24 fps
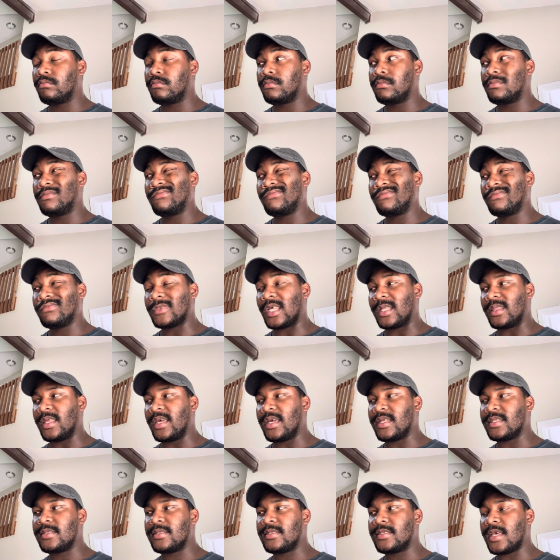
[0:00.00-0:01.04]
I think
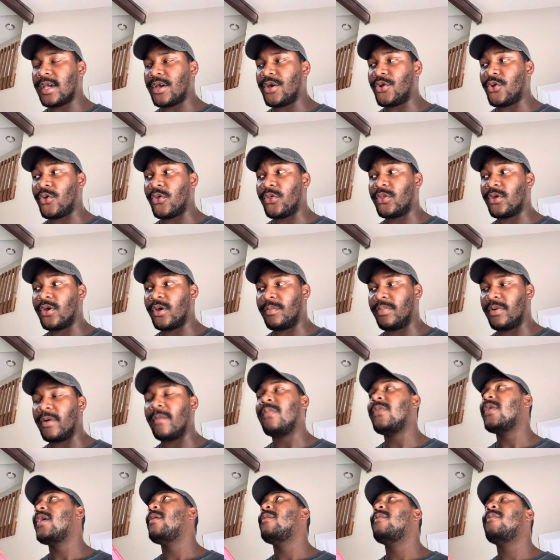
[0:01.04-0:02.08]
it's second or third.
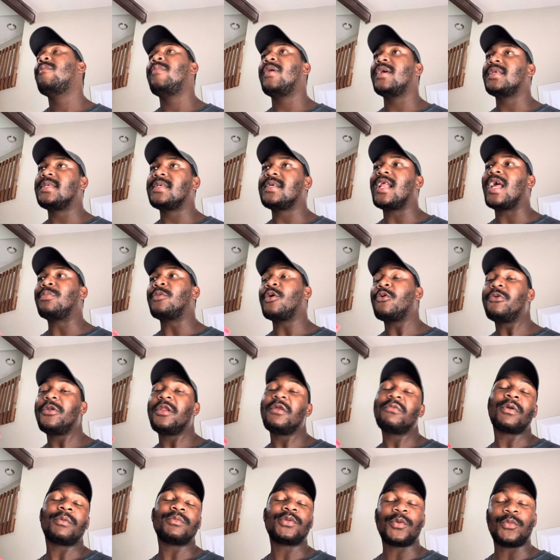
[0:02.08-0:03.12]
Basically, I'm not reading
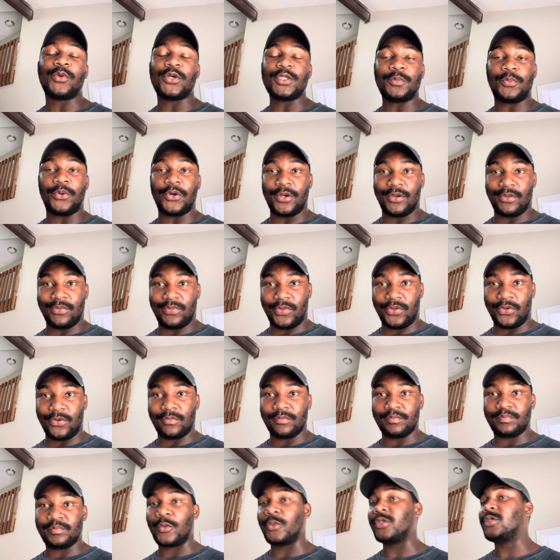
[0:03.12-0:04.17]
from someone's point of view,
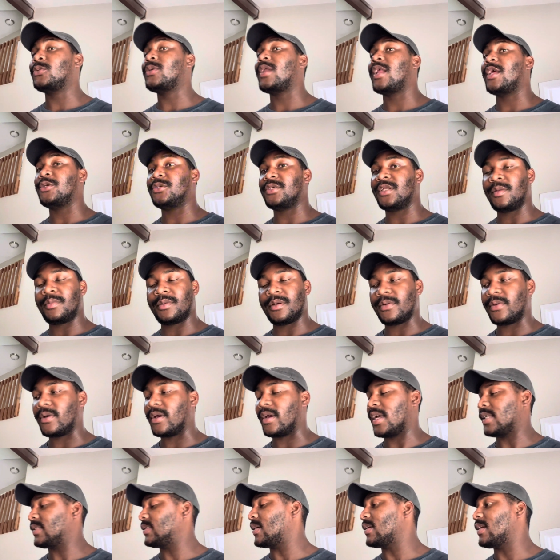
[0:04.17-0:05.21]
which is what I usually prefer.
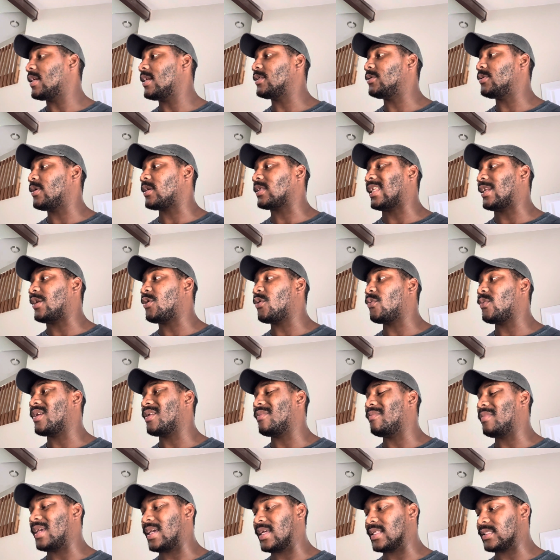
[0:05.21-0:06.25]
I sound literate because I don't know what it
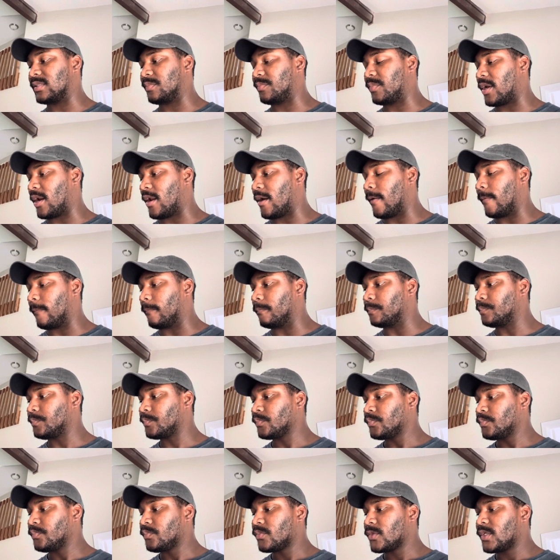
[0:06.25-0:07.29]
means, but
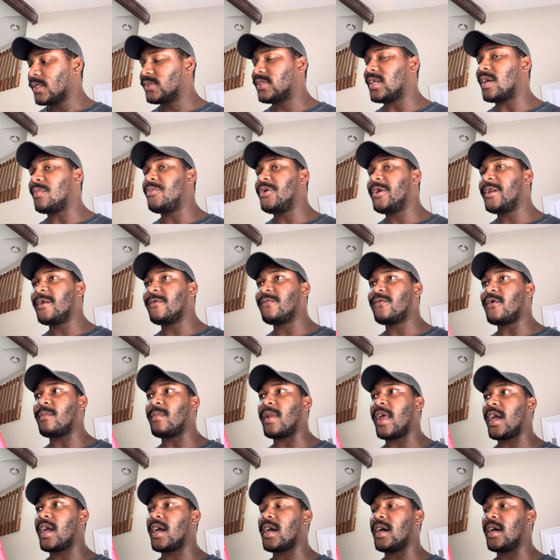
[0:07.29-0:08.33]
so I'm reading from
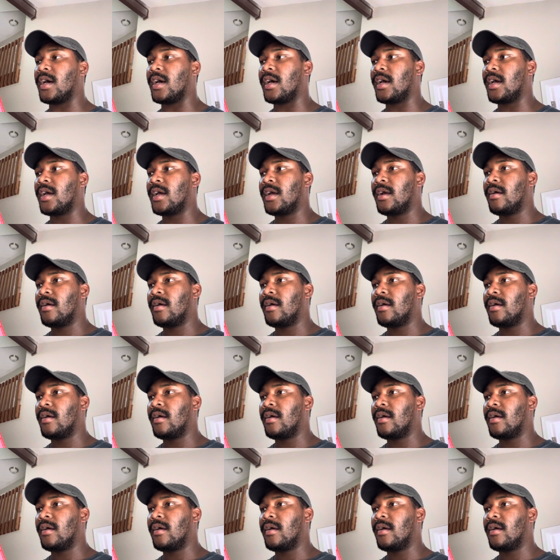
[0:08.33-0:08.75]
like a,